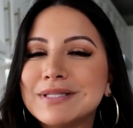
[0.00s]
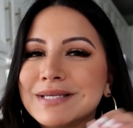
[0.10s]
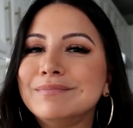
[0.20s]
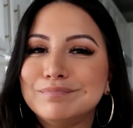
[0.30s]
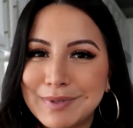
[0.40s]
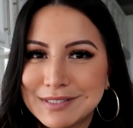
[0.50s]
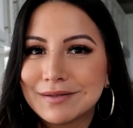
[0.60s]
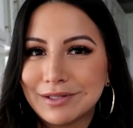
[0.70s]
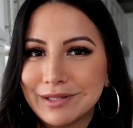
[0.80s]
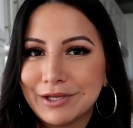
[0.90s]
it's like
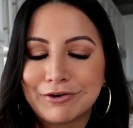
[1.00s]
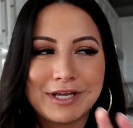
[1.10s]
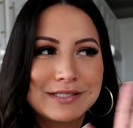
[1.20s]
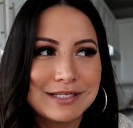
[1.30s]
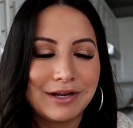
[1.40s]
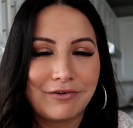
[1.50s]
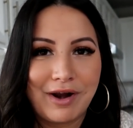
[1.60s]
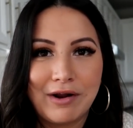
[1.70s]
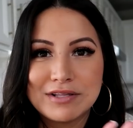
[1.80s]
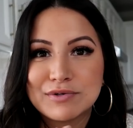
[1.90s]
basically lingering, sticking
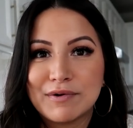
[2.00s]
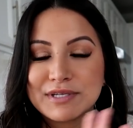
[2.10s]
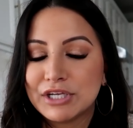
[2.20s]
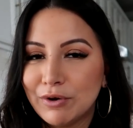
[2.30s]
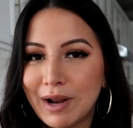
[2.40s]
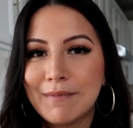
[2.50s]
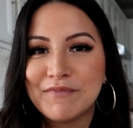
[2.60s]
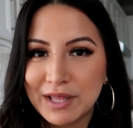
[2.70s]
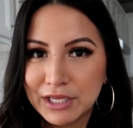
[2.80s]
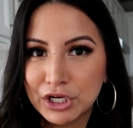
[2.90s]
around. And so I was like, you know what? I'm
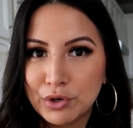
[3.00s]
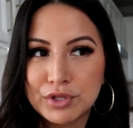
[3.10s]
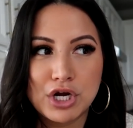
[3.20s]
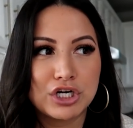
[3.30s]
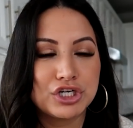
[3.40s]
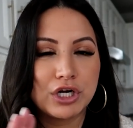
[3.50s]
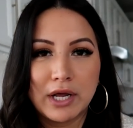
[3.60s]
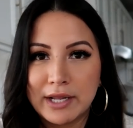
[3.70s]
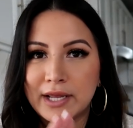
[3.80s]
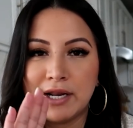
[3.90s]
finally gonna go to the doctor,
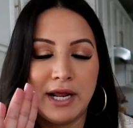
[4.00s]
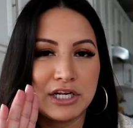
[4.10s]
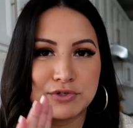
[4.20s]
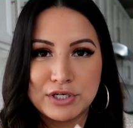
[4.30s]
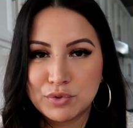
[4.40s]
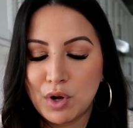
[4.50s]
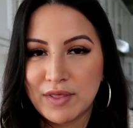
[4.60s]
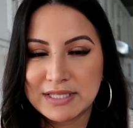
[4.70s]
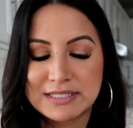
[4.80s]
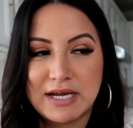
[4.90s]
got get an x-ray, do all
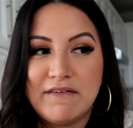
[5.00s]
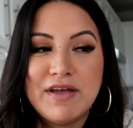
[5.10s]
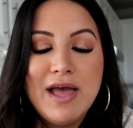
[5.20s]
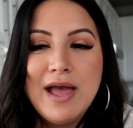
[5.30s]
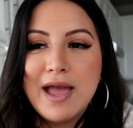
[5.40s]
that stuff.